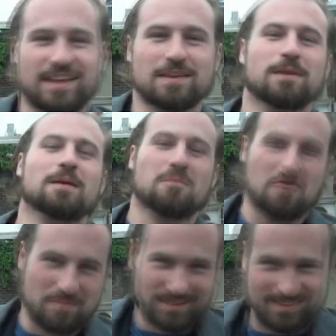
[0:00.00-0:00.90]
When I get my
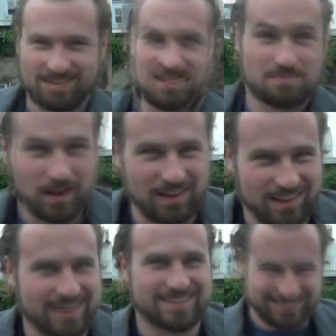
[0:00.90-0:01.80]
moment in the
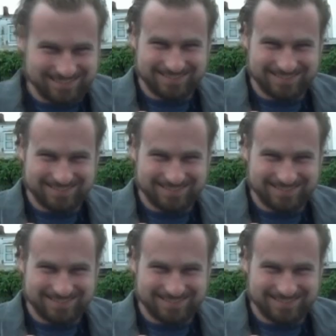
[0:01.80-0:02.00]
spotlight.